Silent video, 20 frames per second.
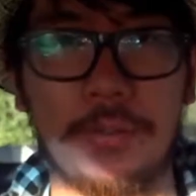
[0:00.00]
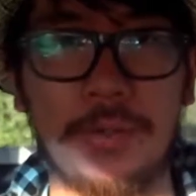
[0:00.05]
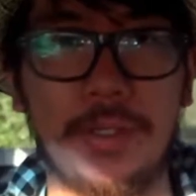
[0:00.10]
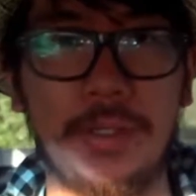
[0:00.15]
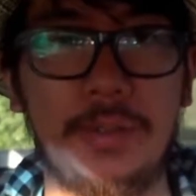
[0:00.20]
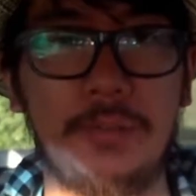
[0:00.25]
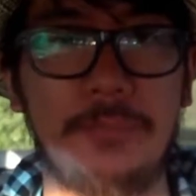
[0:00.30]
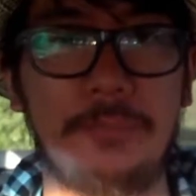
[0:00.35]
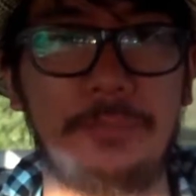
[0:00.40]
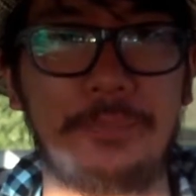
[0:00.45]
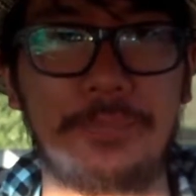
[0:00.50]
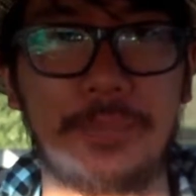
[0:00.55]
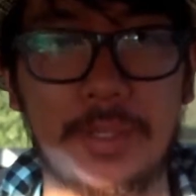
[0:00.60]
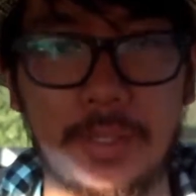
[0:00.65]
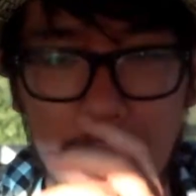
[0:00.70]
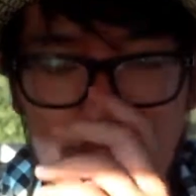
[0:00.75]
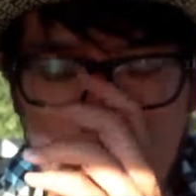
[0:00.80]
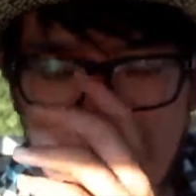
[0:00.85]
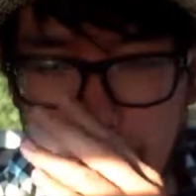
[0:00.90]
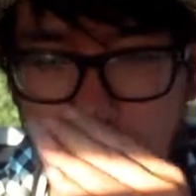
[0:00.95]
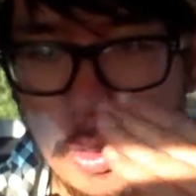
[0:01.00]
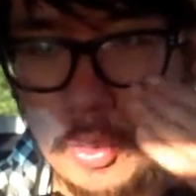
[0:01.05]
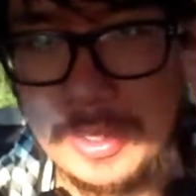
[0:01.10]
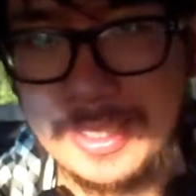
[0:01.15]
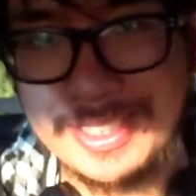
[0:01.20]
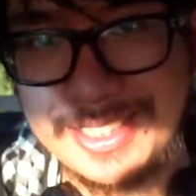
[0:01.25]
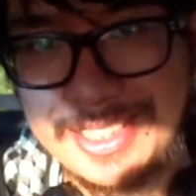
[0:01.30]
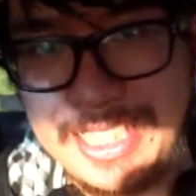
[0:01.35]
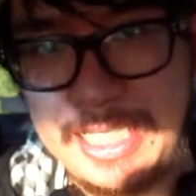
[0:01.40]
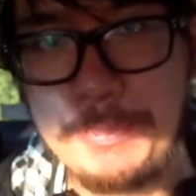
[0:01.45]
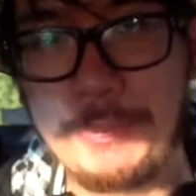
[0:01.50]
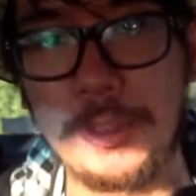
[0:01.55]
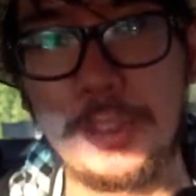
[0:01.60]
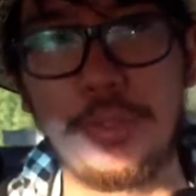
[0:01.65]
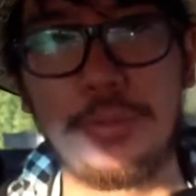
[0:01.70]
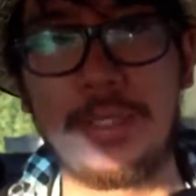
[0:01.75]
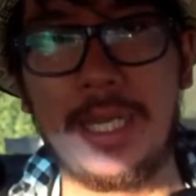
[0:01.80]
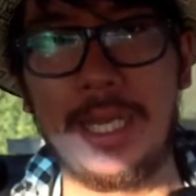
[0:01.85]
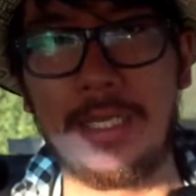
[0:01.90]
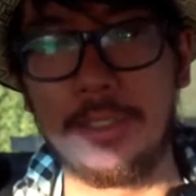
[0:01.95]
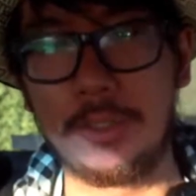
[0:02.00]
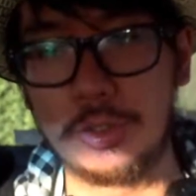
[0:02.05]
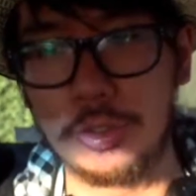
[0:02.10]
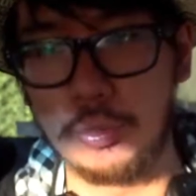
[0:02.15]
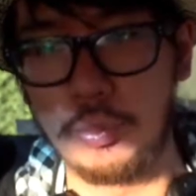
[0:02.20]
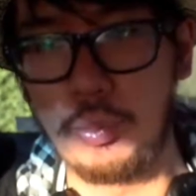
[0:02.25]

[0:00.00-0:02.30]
right? Keep going as deep as you can into